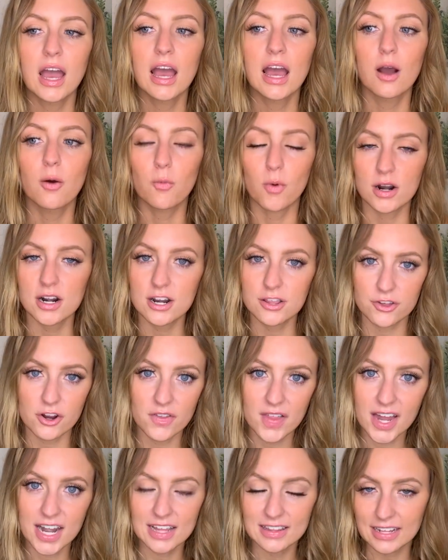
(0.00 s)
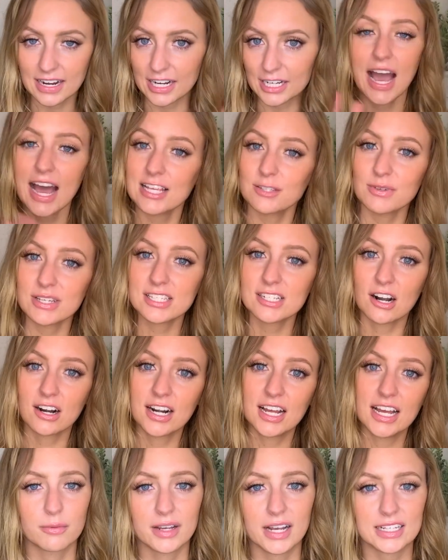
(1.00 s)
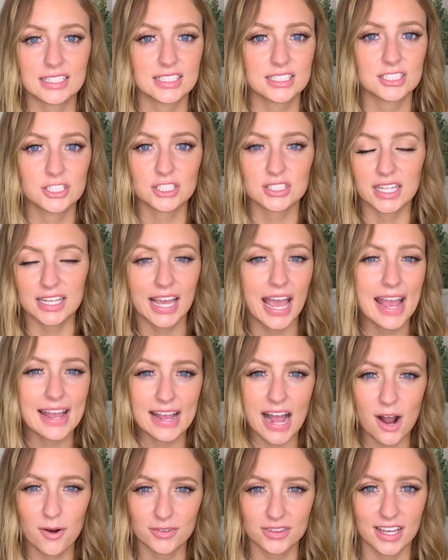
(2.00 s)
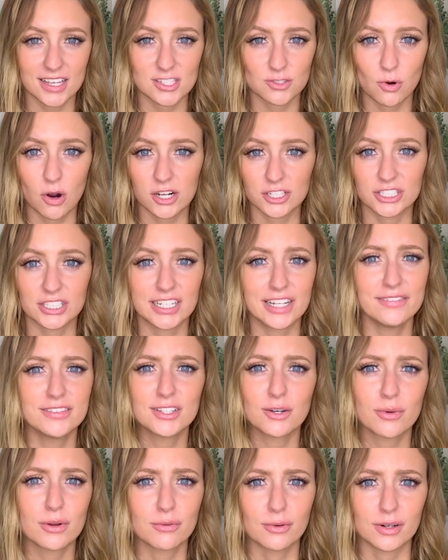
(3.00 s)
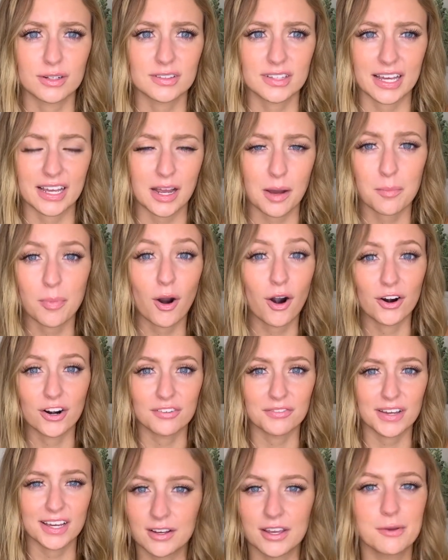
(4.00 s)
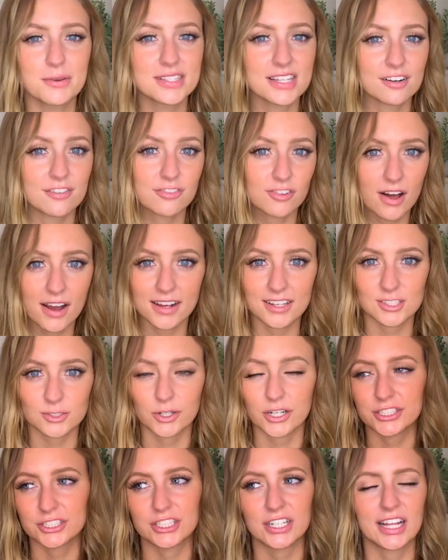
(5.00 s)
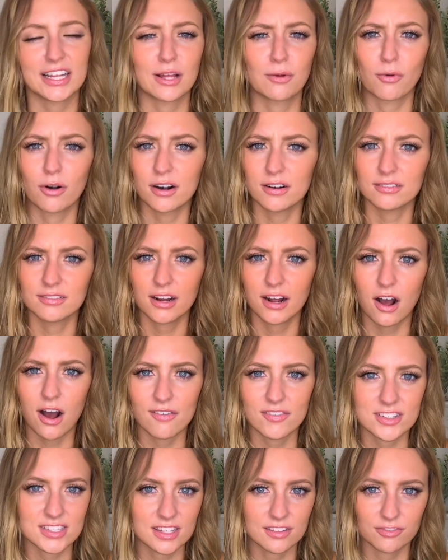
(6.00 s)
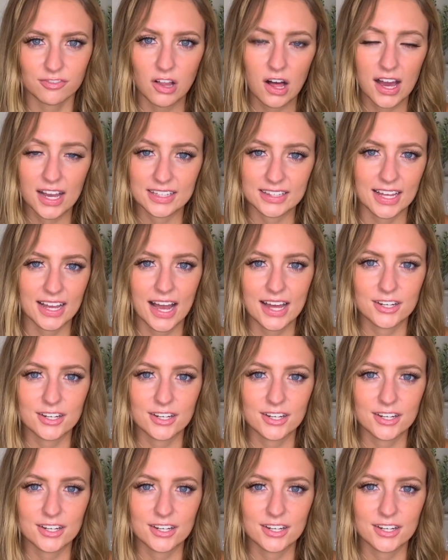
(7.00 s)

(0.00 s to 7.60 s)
wanted to throw that in there. As we started, we got to just like hang out with that squadron, even though we weren't like a part of it. He was in a flying squadron and they weren't obviously flying, they had